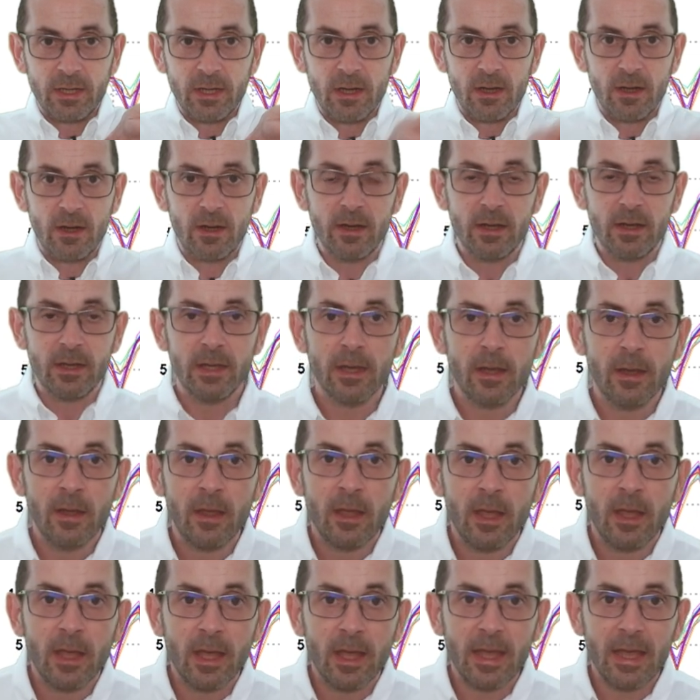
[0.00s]
higher
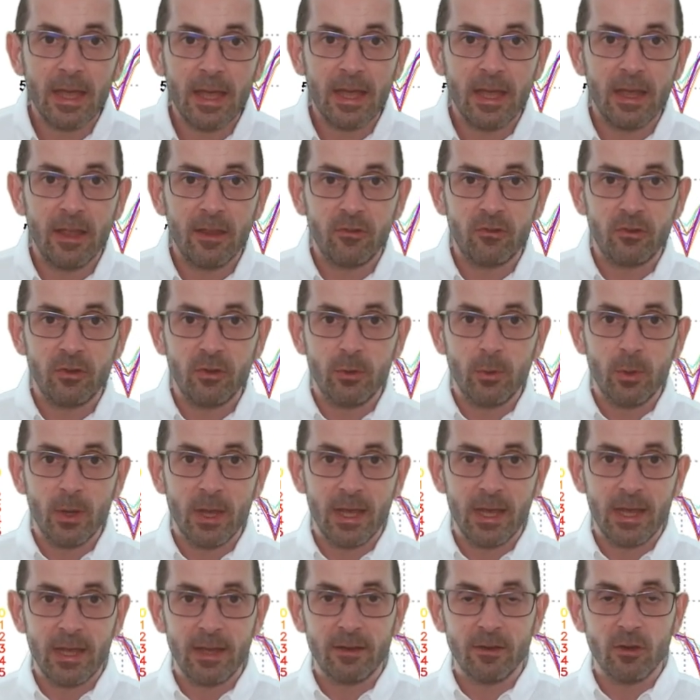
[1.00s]
as you
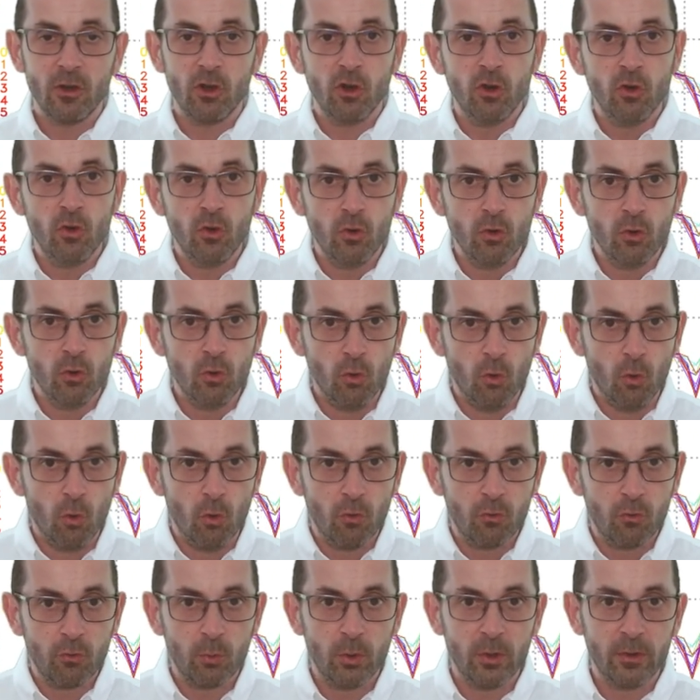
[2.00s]
head
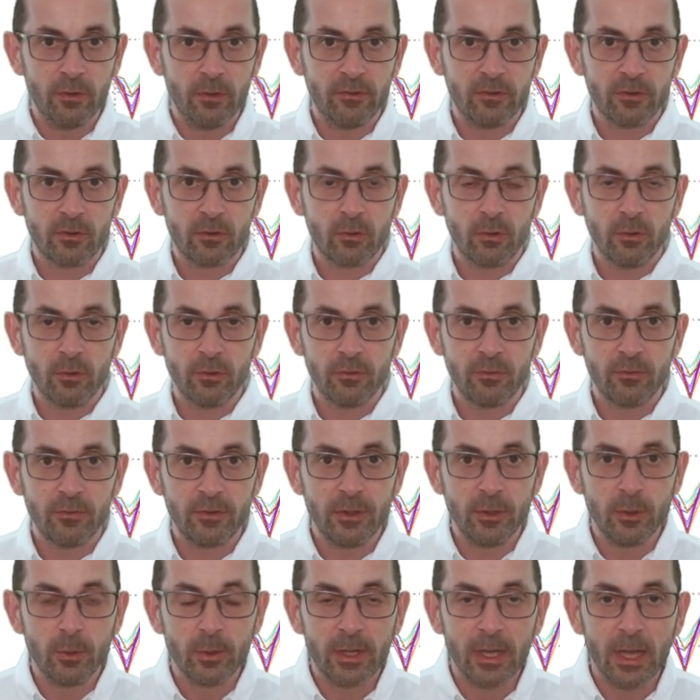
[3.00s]
northwards across
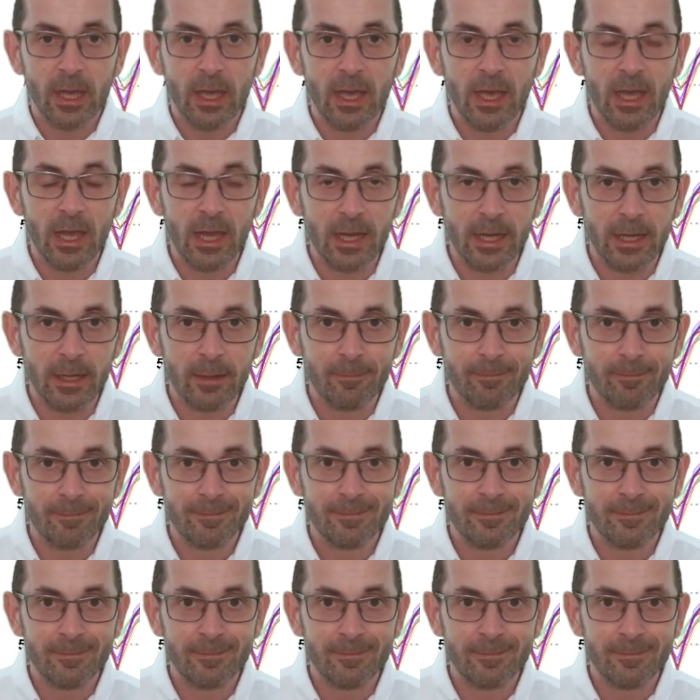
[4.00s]
the UK.